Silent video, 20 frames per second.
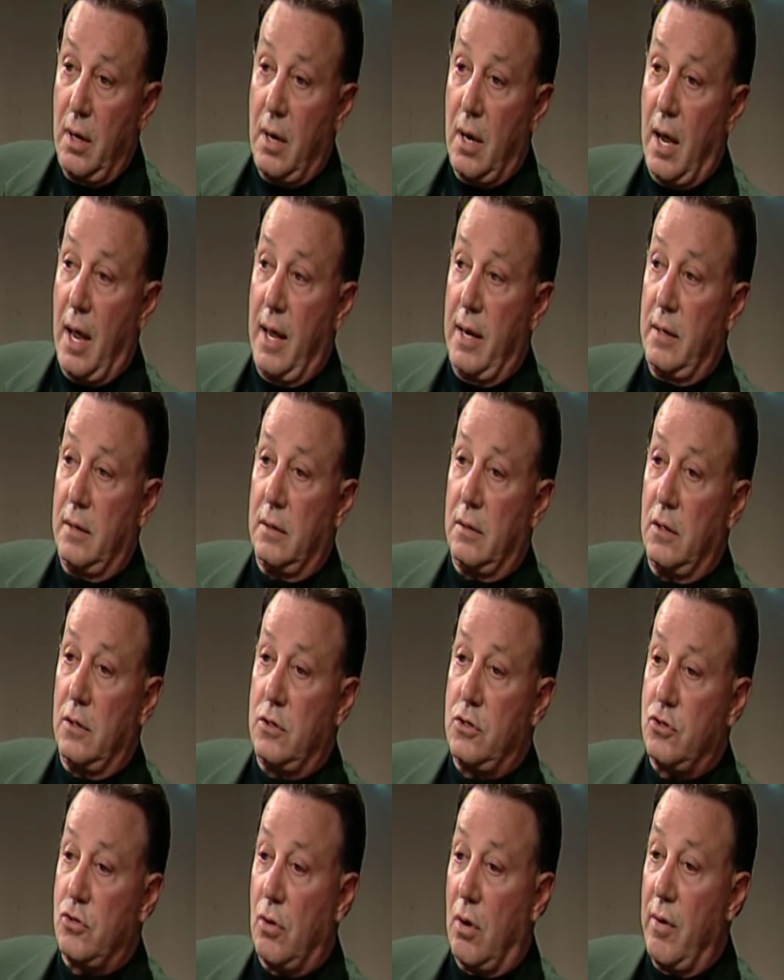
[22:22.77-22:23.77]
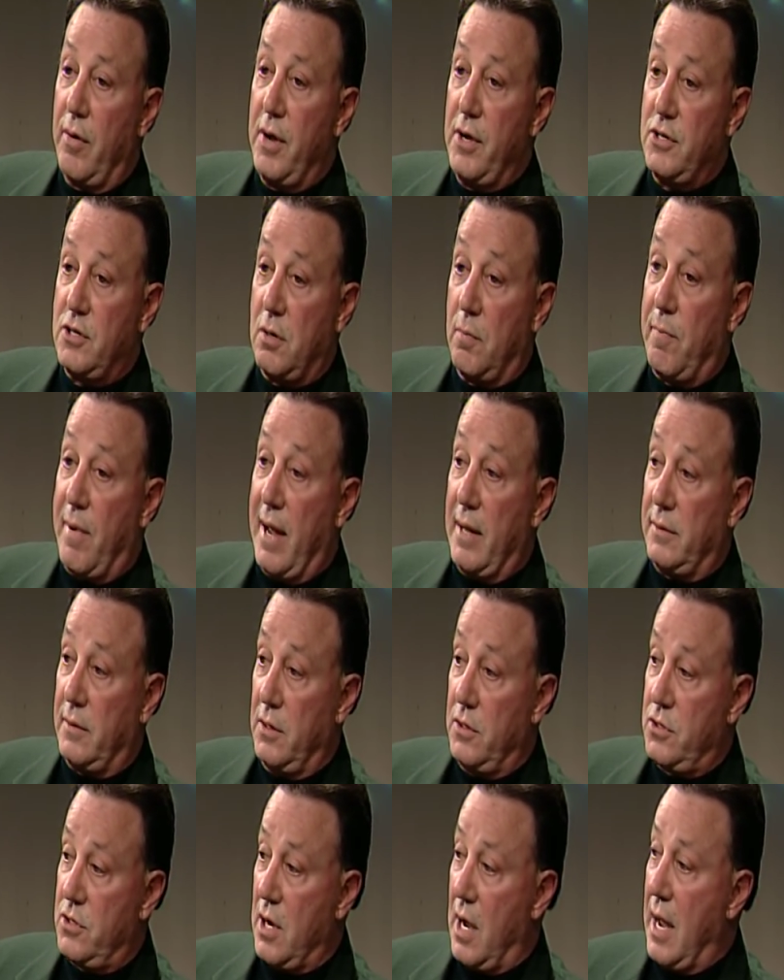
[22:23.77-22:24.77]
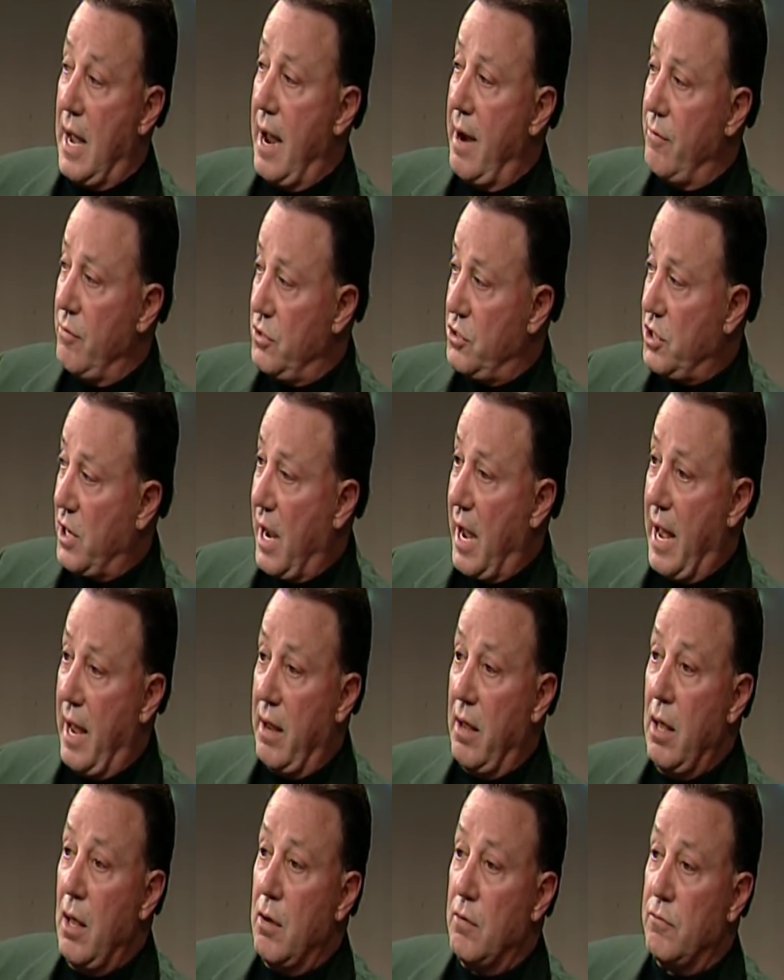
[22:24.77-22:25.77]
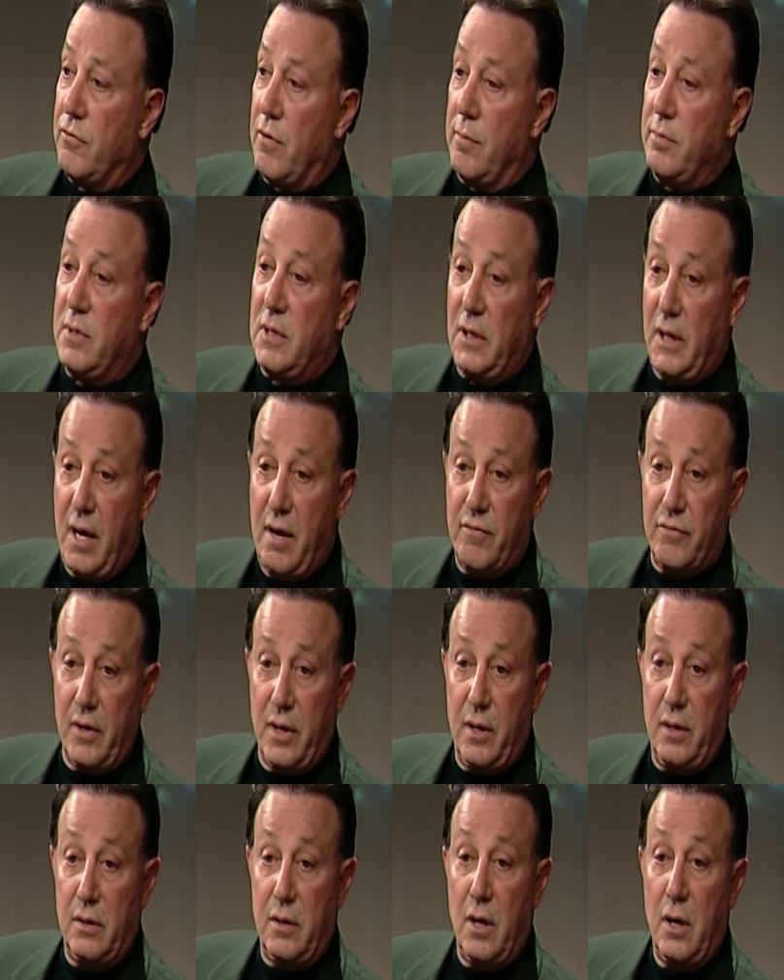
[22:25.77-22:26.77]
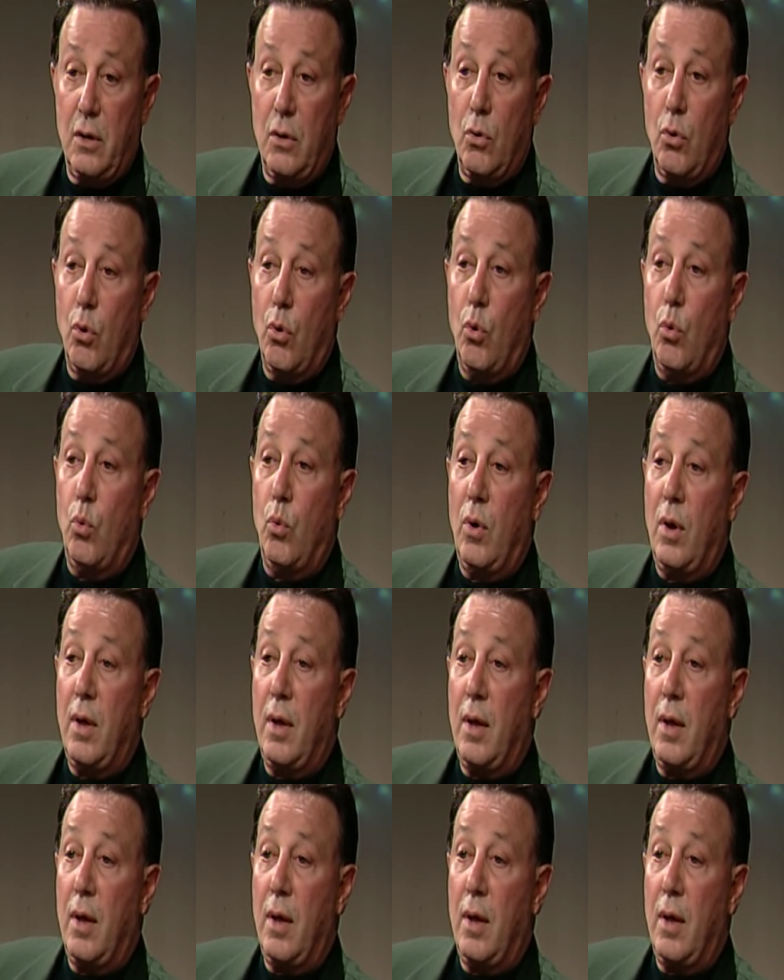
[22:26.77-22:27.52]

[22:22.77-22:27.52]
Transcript: And the story is about this Irish guy from Cleveland who